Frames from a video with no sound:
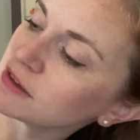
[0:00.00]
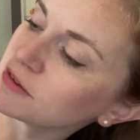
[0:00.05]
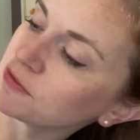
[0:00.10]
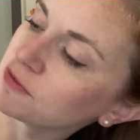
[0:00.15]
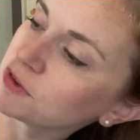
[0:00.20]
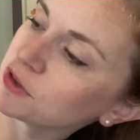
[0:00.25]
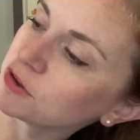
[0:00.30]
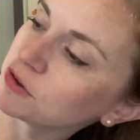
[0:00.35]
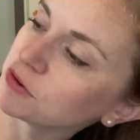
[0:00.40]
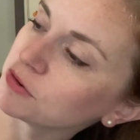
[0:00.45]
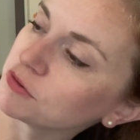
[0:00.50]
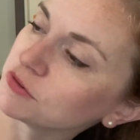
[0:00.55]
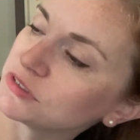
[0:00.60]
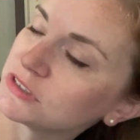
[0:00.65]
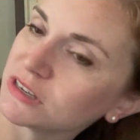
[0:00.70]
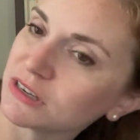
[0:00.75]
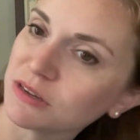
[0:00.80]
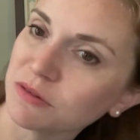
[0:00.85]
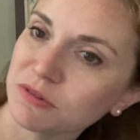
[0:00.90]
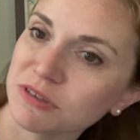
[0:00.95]
If you
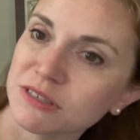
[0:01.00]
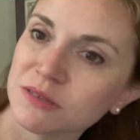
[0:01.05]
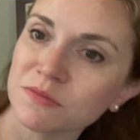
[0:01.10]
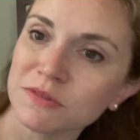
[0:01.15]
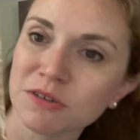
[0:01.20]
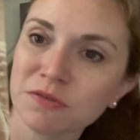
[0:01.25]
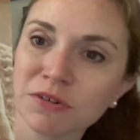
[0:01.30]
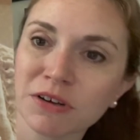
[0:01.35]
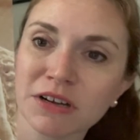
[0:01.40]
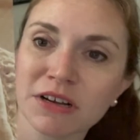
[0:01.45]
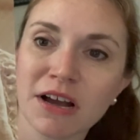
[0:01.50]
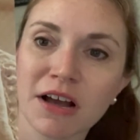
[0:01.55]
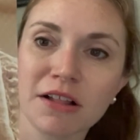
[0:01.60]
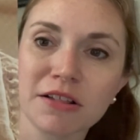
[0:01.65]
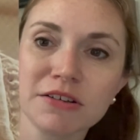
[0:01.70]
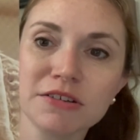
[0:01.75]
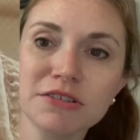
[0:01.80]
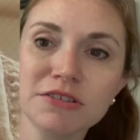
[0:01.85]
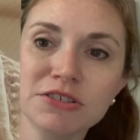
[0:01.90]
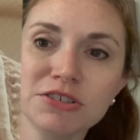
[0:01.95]
did it with some different
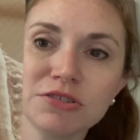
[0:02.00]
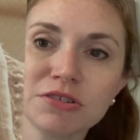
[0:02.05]
colors,